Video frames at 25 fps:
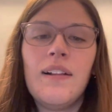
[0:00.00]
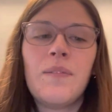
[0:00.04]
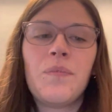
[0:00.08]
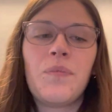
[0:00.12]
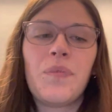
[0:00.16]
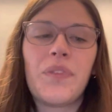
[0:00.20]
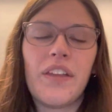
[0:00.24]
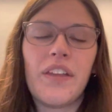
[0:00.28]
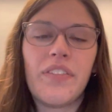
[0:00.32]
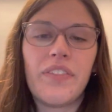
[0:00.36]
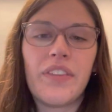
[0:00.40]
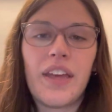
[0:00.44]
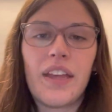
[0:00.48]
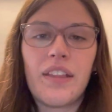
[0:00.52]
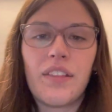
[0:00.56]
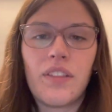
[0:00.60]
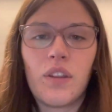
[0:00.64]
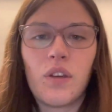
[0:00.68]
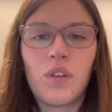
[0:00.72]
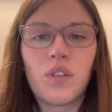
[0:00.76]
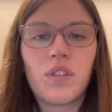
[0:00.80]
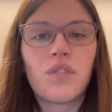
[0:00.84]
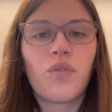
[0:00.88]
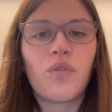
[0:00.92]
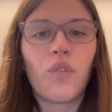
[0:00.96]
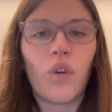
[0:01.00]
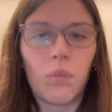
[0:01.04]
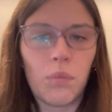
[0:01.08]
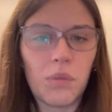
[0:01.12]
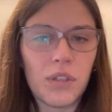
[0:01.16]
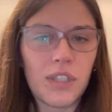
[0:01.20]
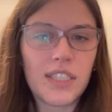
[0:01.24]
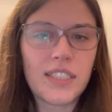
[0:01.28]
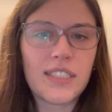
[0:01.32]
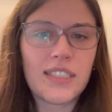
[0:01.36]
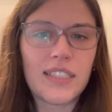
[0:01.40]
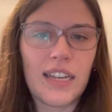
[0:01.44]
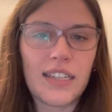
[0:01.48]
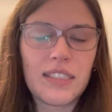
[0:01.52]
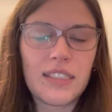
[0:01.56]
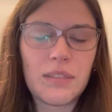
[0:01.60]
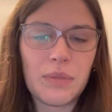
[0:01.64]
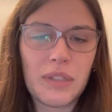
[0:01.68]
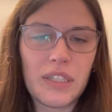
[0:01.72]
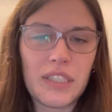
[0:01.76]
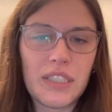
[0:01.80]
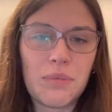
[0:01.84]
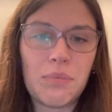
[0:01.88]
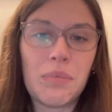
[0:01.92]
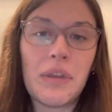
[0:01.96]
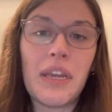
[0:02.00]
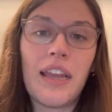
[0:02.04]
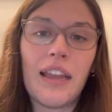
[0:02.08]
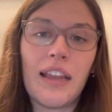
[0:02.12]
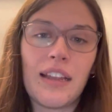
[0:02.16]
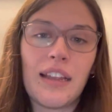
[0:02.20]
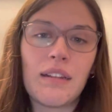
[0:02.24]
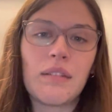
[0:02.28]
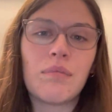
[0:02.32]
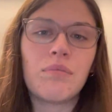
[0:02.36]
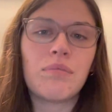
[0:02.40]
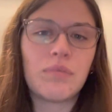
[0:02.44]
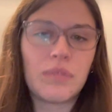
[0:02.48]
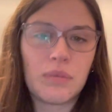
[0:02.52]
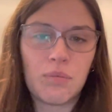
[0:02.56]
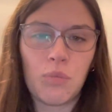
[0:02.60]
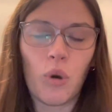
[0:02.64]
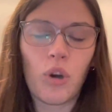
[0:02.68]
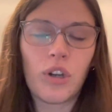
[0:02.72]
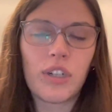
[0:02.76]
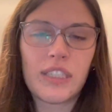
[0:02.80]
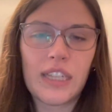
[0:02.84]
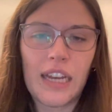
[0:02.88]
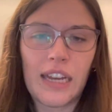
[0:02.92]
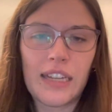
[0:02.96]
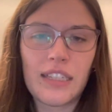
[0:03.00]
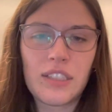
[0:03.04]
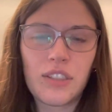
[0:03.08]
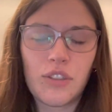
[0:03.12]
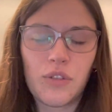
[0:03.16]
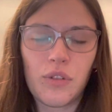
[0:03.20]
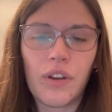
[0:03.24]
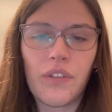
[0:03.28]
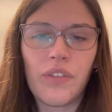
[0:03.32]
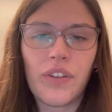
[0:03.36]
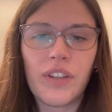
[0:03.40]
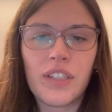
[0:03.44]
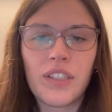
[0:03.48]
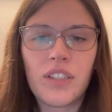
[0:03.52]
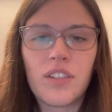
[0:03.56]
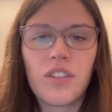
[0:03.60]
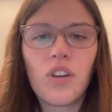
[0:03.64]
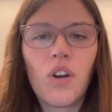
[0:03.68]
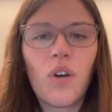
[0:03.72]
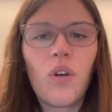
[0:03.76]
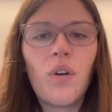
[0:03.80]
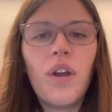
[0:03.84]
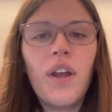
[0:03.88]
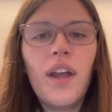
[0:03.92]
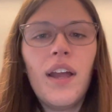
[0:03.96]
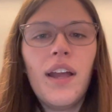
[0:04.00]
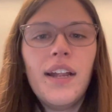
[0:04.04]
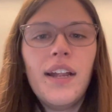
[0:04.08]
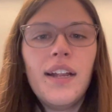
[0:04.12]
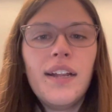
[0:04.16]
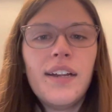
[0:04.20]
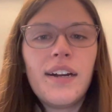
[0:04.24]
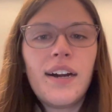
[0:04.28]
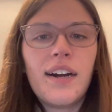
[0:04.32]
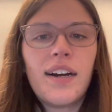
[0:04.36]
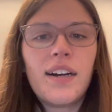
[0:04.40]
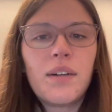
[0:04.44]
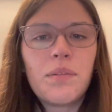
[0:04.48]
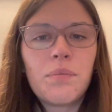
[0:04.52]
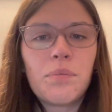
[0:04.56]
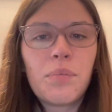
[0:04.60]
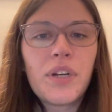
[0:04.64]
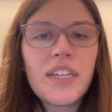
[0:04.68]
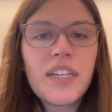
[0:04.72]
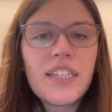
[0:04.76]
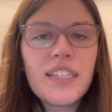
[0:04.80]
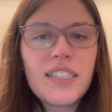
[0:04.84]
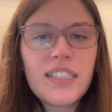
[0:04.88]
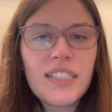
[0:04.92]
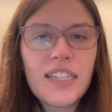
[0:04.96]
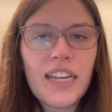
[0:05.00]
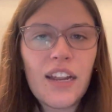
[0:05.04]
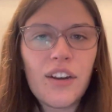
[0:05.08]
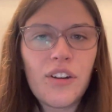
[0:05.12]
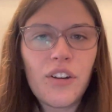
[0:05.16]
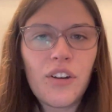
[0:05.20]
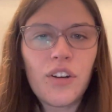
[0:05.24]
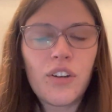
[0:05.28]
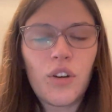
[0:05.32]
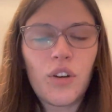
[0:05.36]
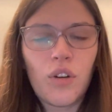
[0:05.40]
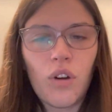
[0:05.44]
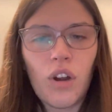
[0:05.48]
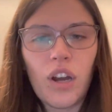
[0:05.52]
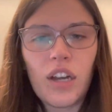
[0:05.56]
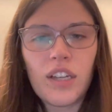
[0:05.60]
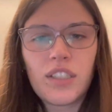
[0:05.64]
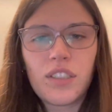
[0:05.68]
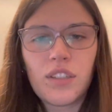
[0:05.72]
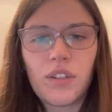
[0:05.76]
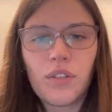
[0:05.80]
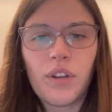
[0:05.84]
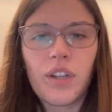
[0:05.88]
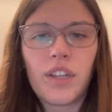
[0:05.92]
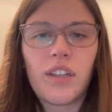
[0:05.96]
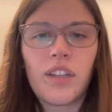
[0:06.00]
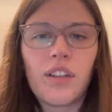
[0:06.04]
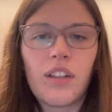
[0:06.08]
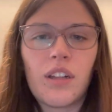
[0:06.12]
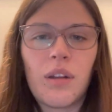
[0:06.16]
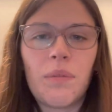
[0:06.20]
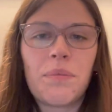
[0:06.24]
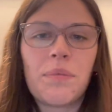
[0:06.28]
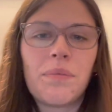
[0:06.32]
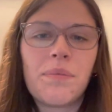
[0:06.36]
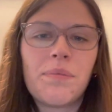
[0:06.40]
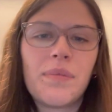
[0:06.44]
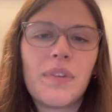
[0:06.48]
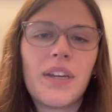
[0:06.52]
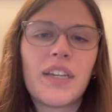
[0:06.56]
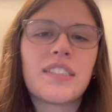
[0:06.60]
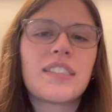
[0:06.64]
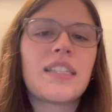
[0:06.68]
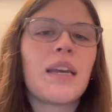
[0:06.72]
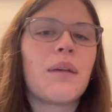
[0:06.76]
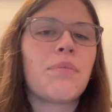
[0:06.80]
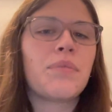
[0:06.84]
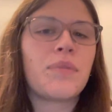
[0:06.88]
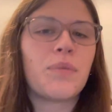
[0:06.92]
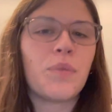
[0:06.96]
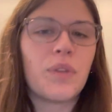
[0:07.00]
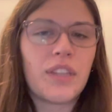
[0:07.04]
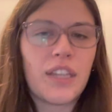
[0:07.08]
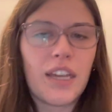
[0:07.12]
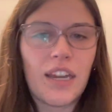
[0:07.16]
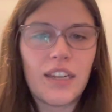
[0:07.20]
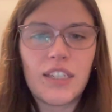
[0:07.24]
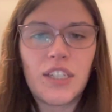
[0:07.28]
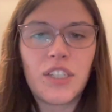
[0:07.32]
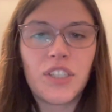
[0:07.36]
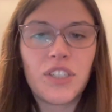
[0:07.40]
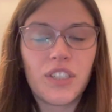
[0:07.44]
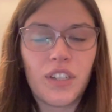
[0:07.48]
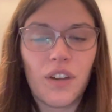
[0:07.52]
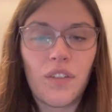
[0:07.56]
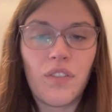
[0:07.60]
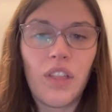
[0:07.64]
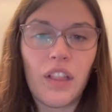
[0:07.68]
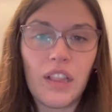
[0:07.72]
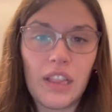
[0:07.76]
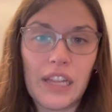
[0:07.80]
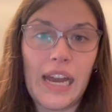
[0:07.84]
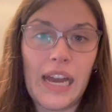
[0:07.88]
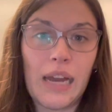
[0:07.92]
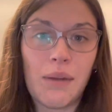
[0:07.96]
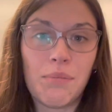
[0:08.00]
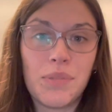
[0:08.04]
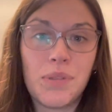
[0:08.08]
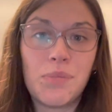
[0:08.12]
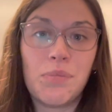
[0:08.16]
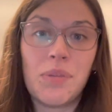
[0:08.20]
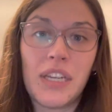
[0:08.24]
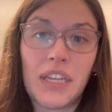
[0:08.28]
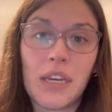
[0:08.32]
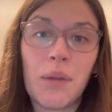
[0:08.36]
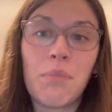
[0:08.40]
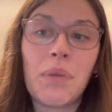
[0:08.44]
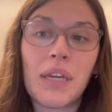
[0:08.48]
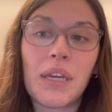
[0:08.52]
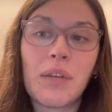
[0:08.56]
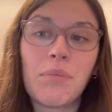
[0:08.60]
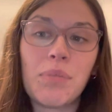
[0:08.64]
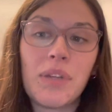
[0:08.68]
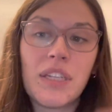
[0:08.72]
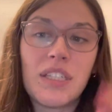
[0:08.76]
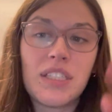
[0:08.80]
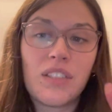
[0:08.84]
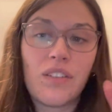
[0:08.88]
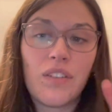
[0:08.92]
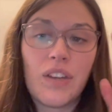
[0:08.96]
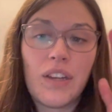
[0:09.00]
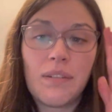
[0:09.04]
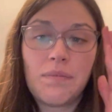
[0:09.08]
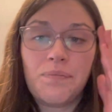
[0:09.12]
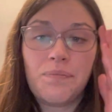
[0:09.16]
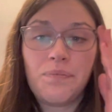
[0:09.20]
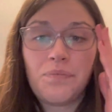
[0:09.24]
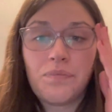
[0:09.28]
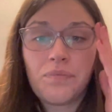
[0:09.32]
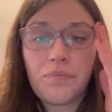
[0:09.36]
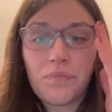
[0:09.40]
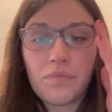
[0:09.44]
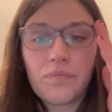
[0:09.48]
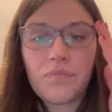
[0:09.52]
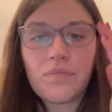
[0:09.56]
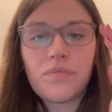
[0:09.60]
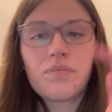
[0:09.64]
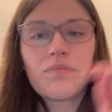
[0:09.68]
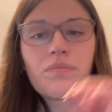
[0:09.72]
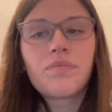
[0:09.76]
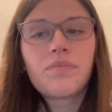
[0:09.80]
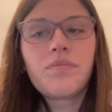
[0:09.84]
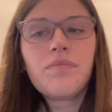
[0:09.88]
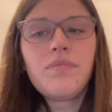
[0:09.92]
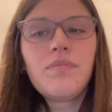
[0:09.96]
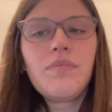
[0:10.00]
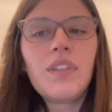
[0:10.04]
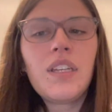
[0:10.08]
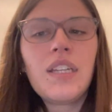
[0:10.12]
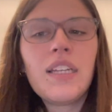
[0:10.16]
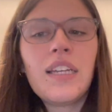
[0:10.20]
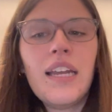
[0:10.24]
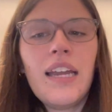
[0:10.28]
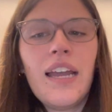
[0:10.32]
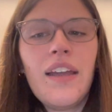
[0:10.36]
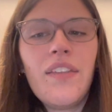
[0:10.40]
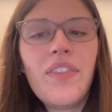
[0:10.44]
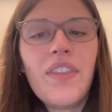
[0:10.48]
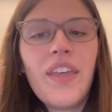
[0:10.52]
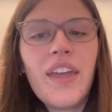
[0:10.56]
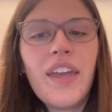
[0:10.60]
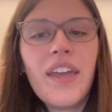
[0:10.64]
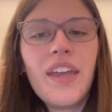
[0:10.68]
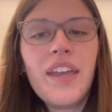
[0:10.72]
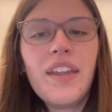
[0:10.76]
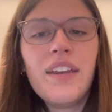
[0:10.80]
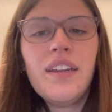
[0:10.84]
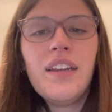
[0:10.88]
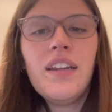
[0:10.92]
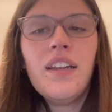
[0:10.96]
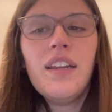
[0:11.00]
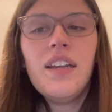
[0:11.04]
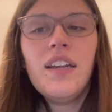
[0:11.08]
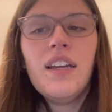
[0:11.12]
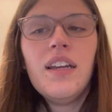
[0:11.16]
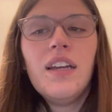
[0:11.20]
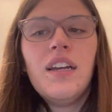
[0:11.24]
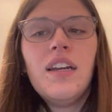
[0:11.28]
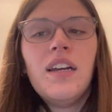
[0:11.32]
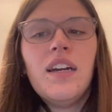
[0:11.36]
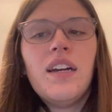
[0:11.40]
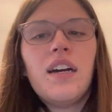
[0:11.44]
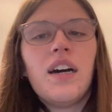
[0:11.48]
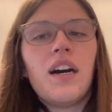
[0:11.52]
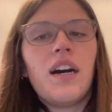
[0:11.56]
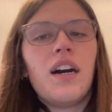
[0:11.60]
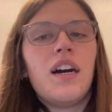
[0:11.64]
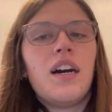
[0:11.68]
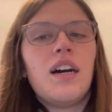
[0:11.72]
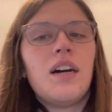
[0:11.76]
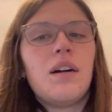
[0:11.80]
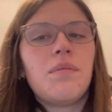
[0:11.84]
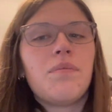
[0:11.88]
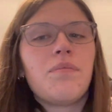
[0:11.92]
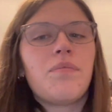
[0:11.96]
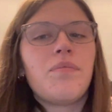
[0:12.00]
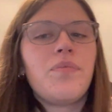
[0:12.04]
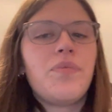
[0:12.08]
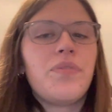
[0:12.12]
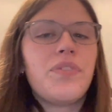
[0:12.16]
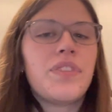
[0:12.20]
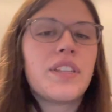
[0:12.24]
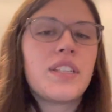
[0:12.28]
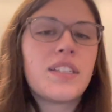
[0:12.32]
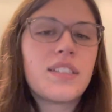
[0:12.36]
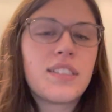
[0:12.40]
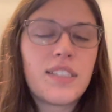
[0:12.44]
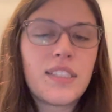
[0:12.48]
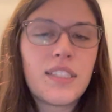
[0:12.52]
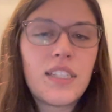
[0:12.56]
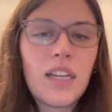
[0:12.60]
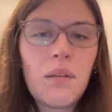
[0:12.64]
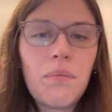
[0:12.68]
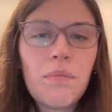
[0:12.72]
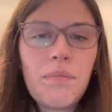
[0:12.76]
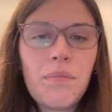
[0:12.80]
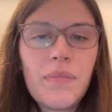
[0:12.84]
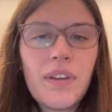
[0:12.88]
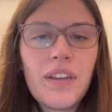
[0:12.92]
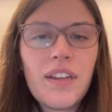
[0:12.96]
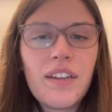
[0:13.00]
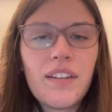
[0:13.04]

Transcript: And then those formal assessments being more test-driven. So pretty standard across curriculum, except with the addition of the labs being a big piece of it. And then Some